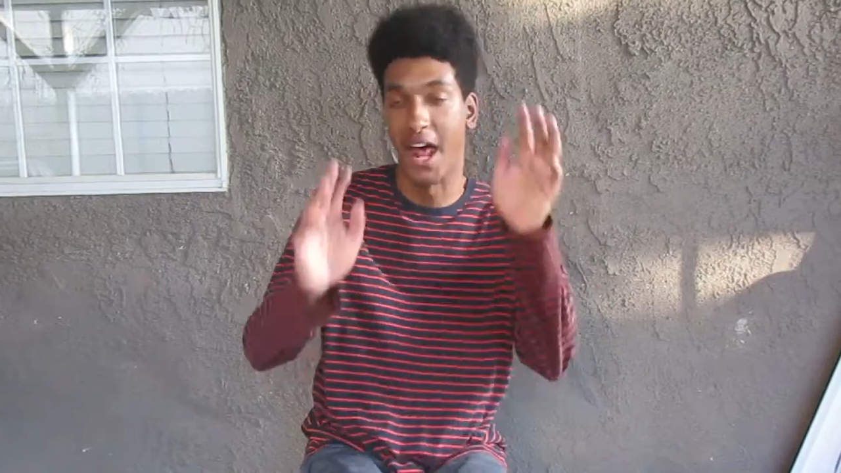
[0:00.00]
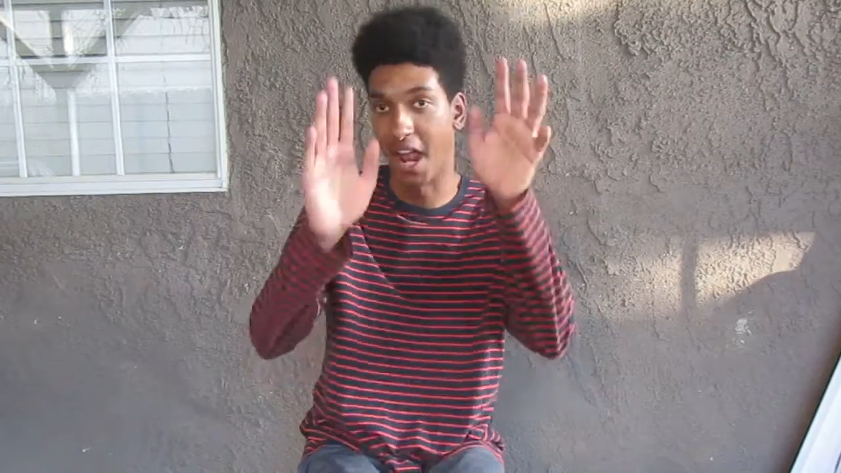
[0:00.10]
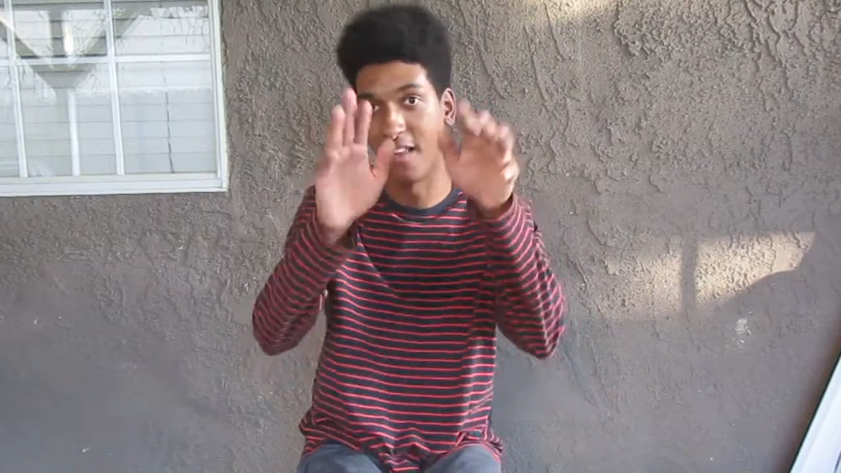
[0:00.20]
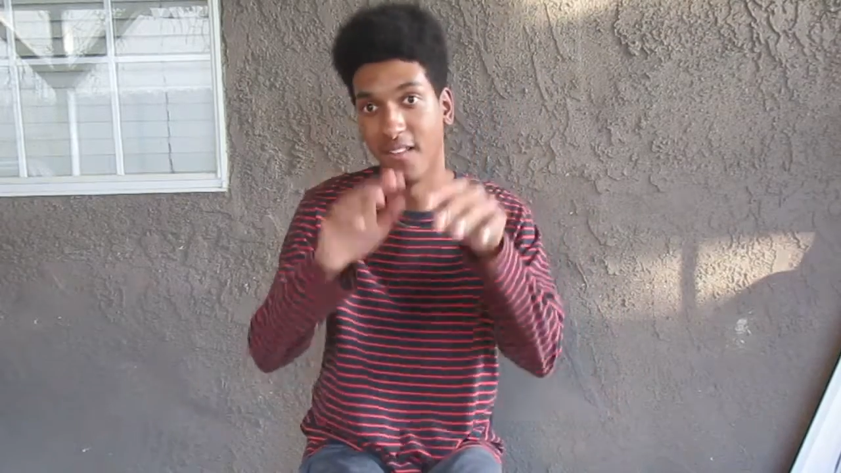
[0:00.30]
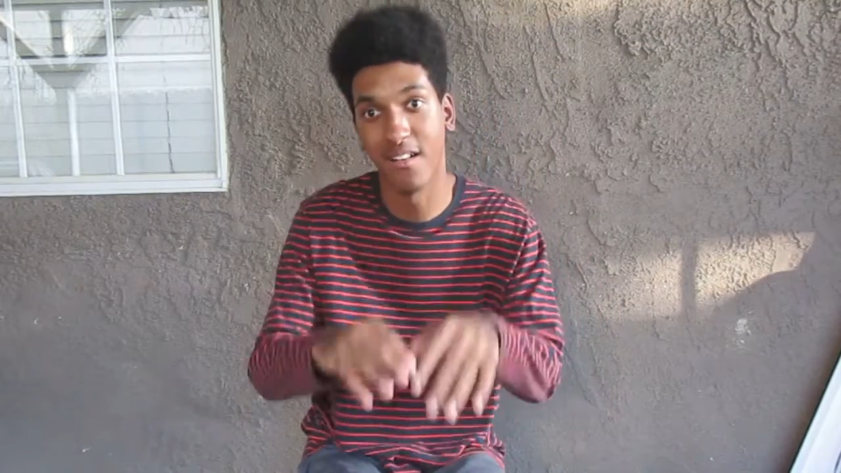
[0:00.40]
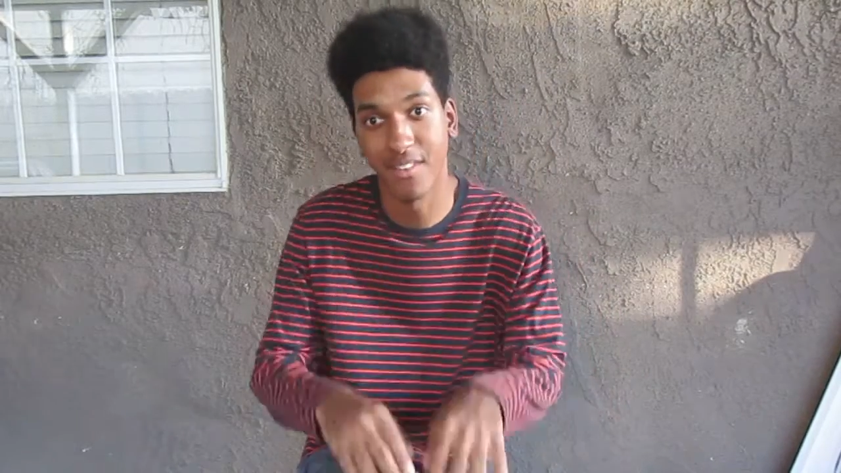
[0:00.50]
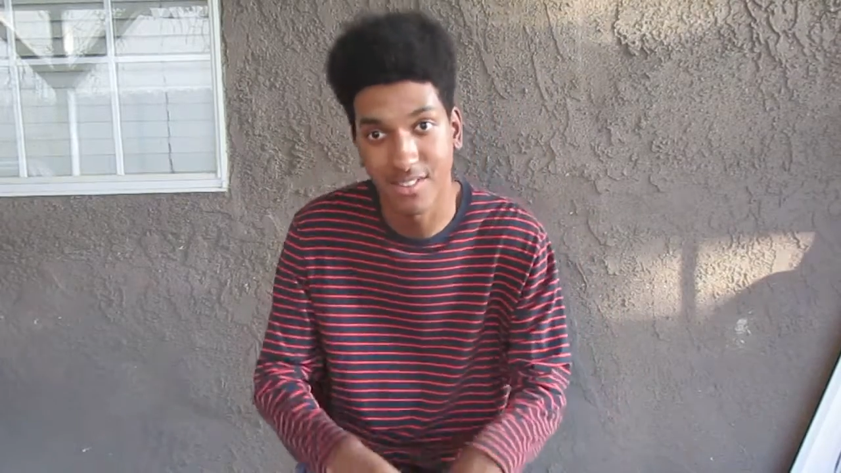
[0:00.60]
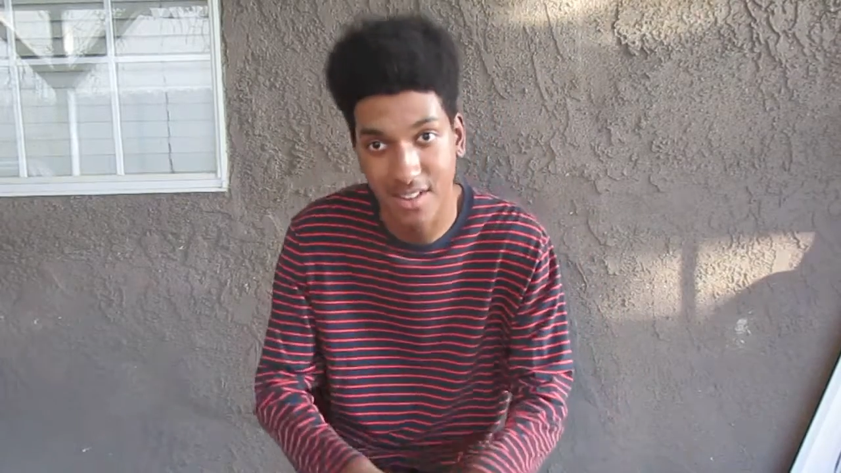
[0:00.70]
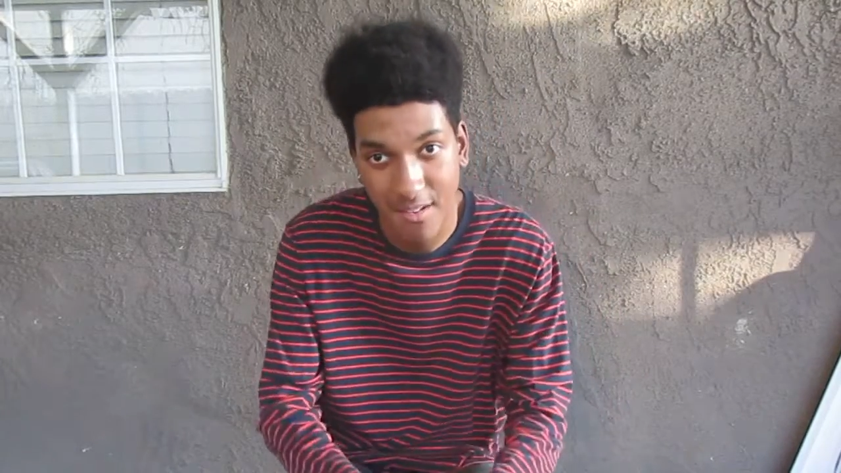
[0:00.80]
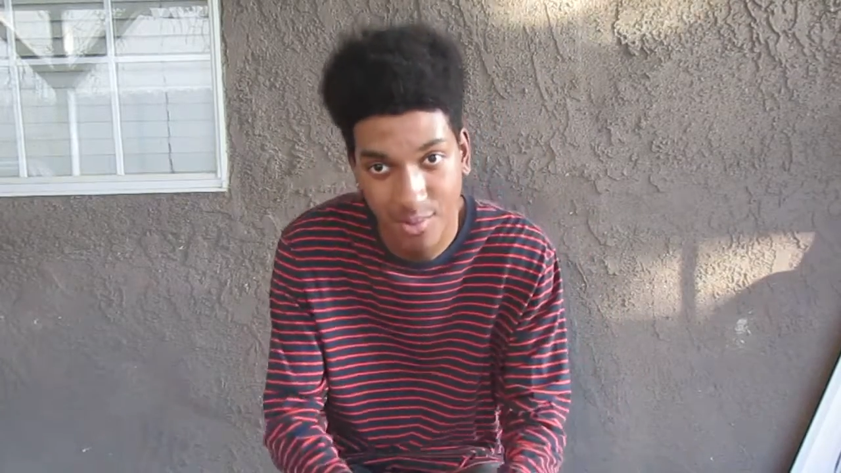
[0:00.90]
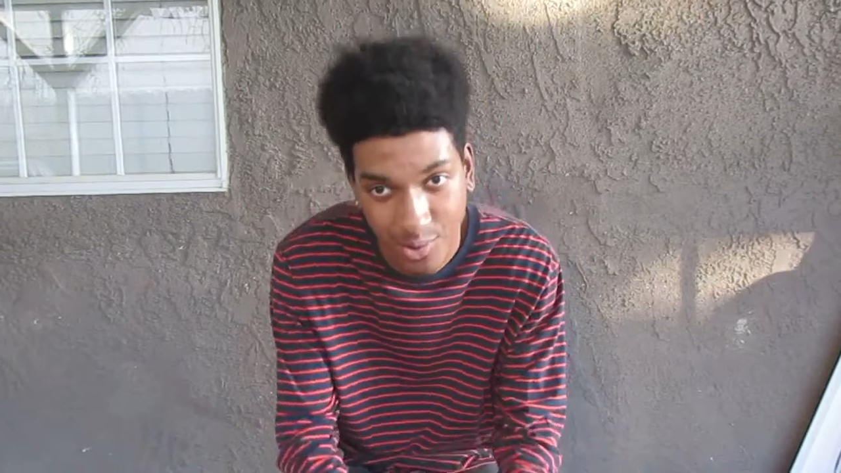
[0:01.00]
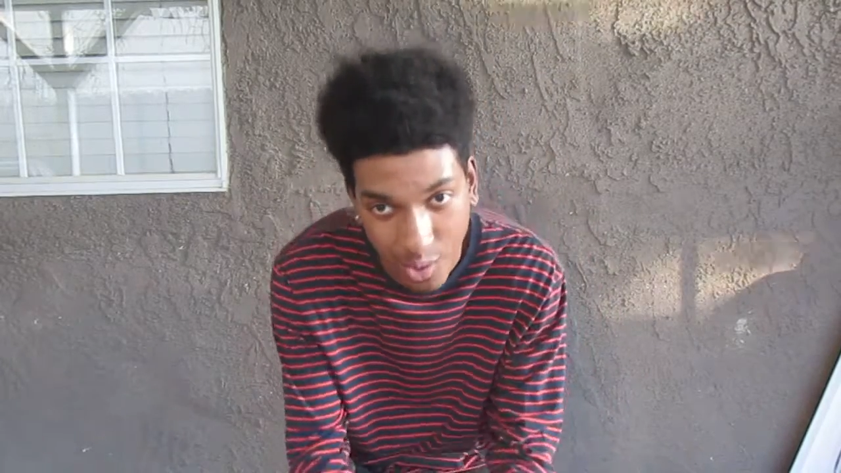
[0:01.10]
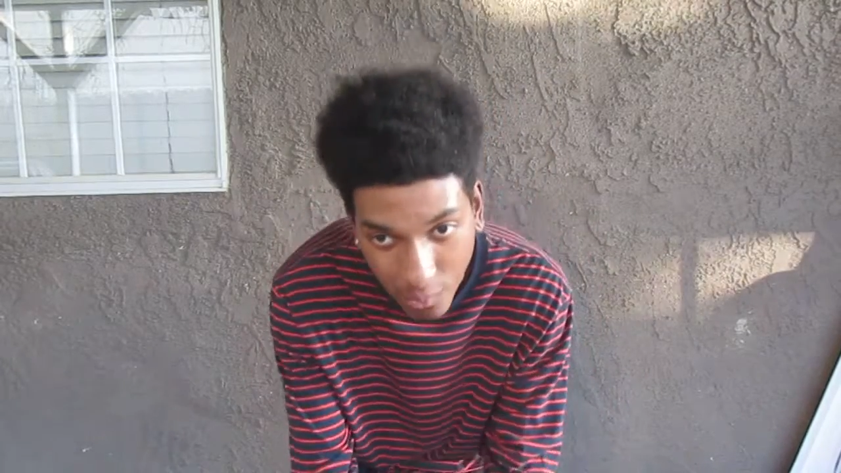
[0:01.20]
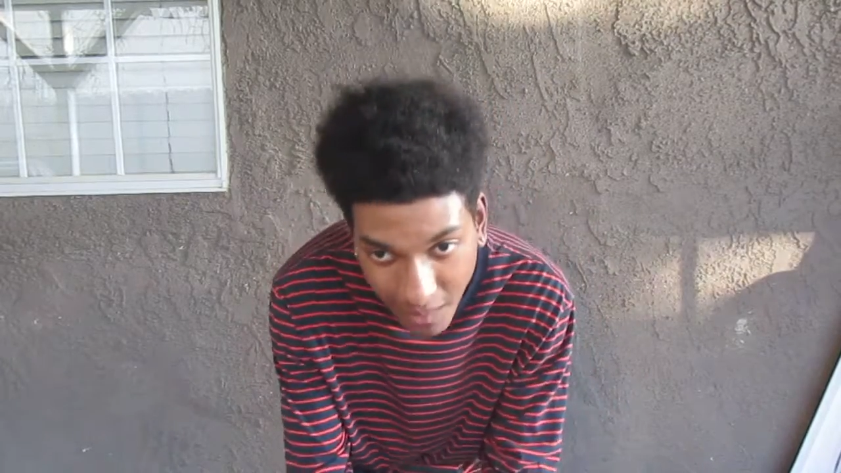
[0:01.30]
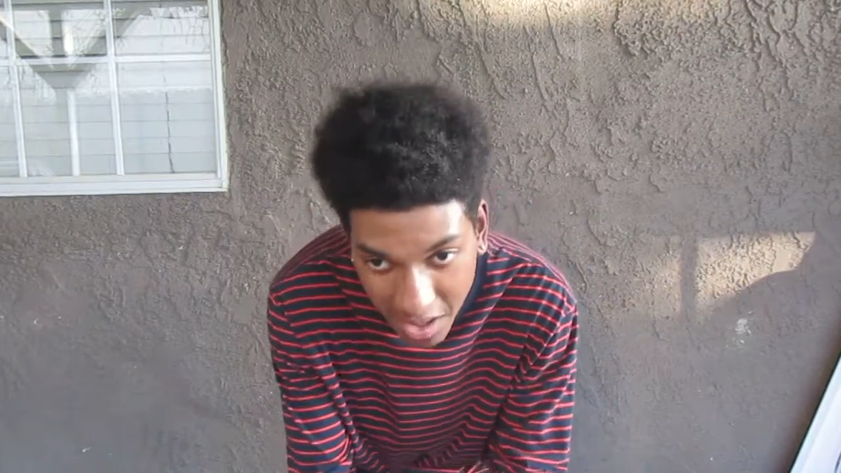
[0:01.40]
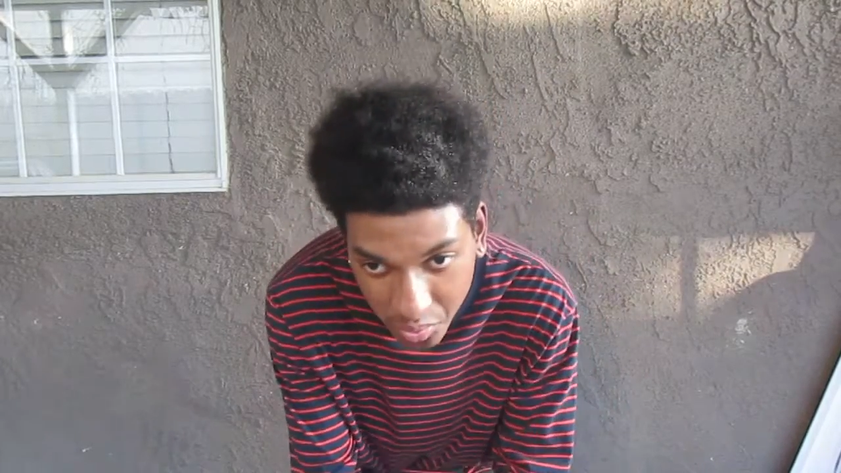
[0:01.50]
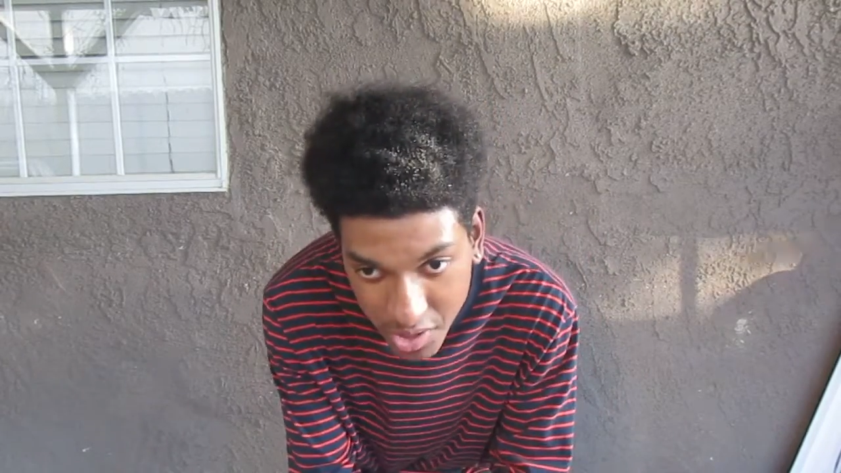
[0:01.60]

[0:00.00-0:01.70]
And I love each and every single last